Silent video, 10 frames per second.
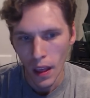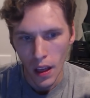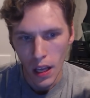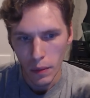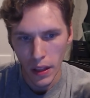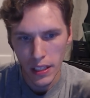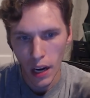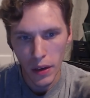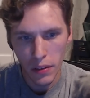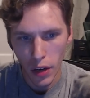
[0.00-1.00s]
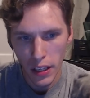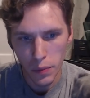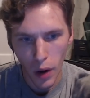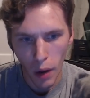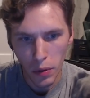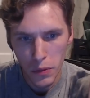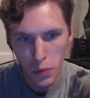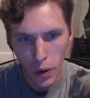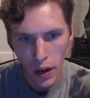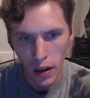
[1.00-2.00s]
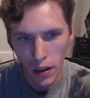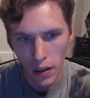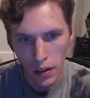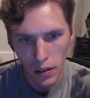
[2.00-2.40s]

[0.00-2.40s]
But that's how we run into problems where,